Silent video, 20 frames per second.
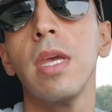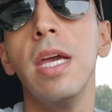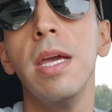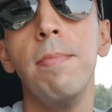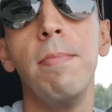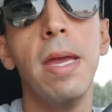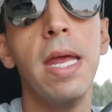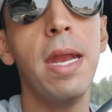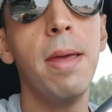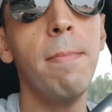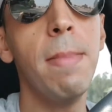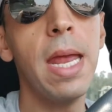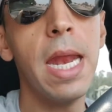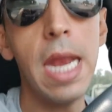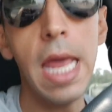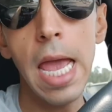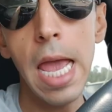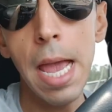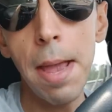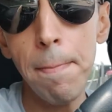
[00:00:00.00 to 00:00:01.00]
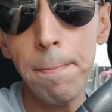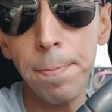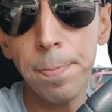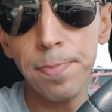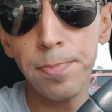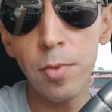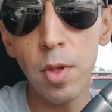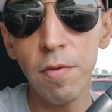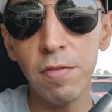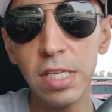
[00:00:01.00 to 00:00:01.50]
it's been a minute
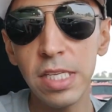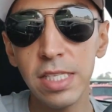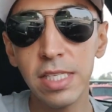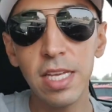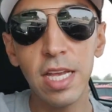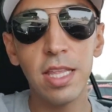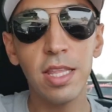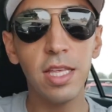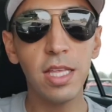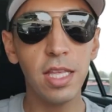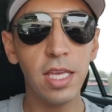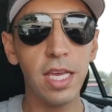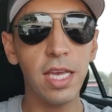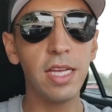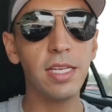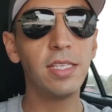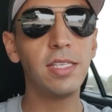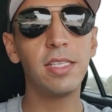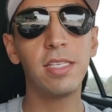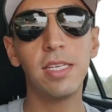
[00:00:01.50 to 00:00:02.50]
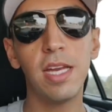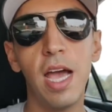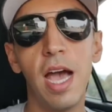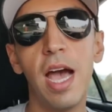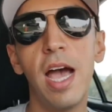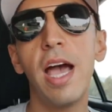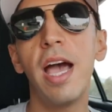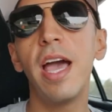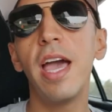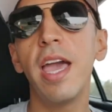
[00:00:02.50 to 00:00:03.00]
to say the least.
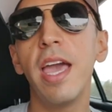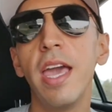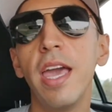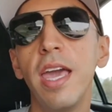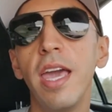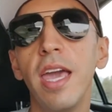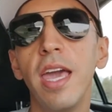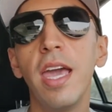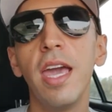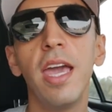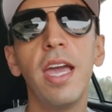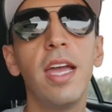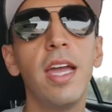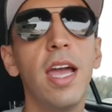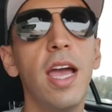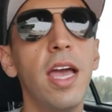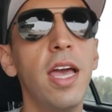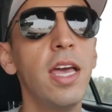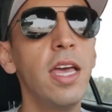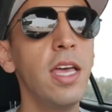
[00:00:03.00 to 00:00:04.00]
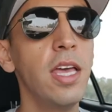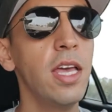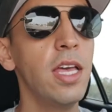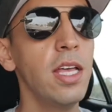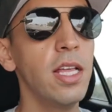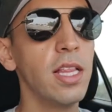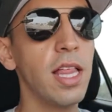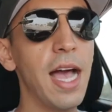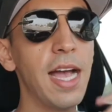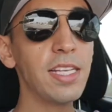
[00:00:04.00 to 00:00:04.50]
I
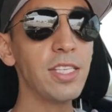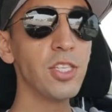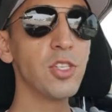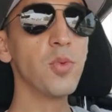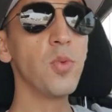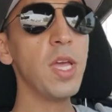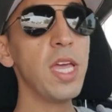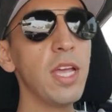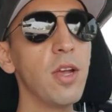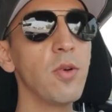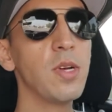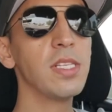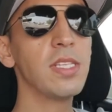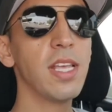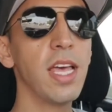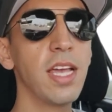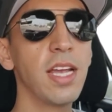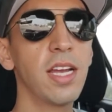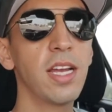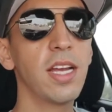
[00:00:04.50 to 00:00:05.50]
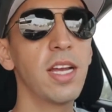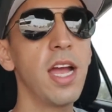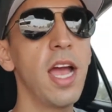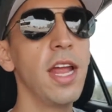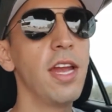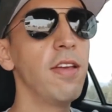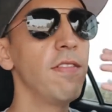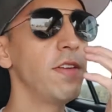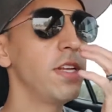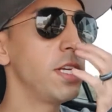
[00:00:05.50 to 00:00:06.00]
last week was like
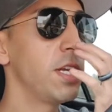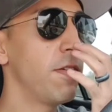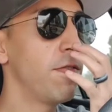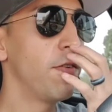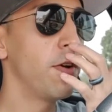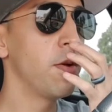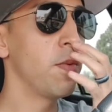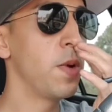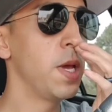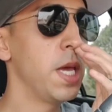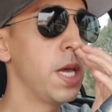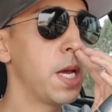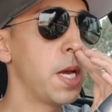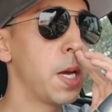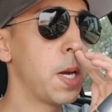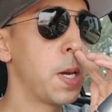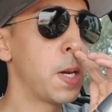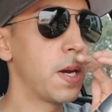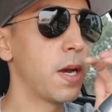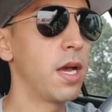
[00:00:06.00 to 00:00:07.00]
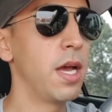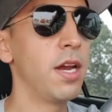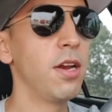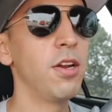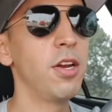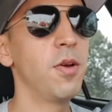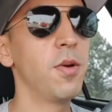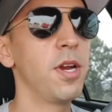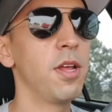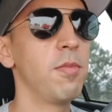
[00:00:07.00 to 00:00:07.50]
kind of a different week. I
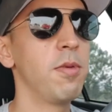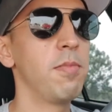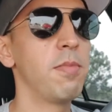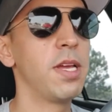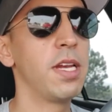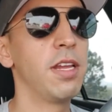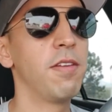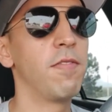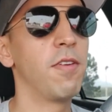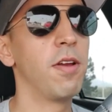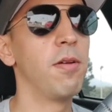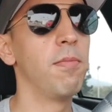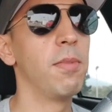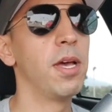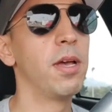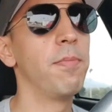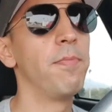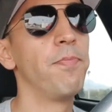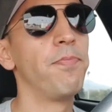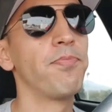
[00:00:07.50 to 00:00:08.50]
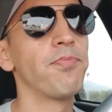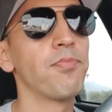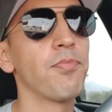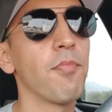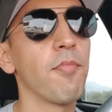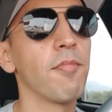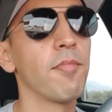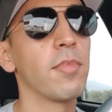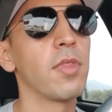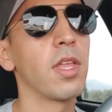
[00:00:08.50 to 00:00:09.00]
don't know what I mean by different, but
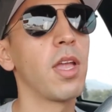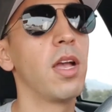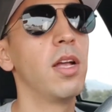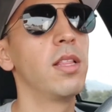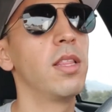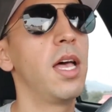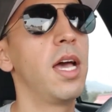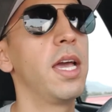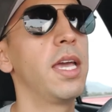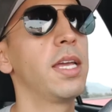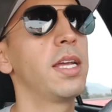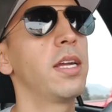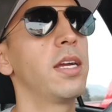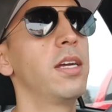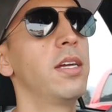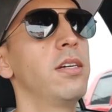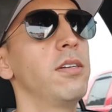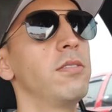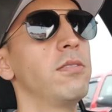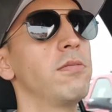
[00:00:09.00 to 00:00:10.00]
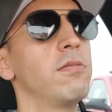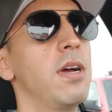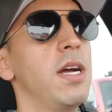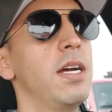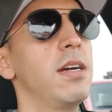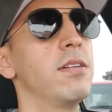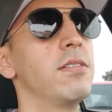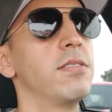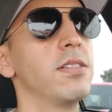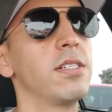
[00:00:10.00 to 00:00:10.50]
like, oh
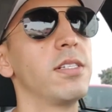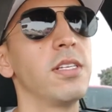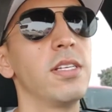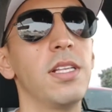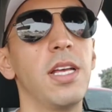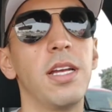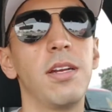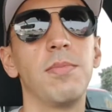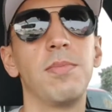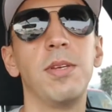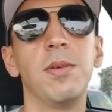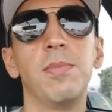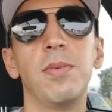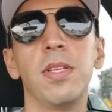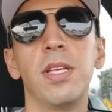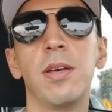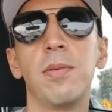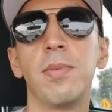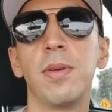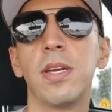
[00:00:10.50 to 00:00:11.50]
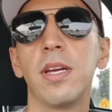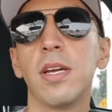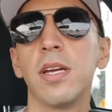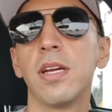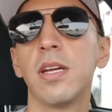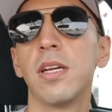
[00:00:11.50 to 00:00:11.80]
wow, there's a lot of people up here.